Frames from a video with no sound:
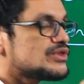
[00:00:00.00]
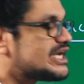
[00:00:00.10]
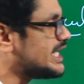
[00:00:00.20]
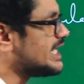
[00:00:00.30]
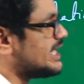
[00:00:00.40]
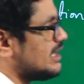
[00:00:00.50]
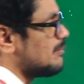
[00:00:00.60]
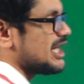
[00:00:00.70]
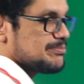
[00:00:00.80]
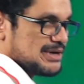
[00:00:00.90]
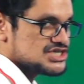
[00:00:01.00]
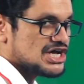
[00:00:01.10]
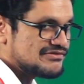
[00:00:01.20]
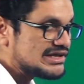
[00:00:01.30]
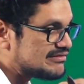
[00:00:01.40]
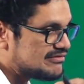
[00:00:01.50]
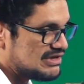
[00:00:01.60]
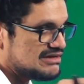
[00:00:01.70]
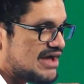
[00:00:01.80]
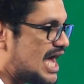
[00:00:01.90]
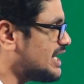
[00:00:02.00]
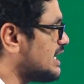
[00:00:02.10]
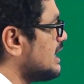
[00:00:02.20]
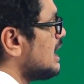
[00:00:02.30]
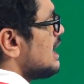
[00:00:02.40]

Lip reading: to the need, blood pressure will vary.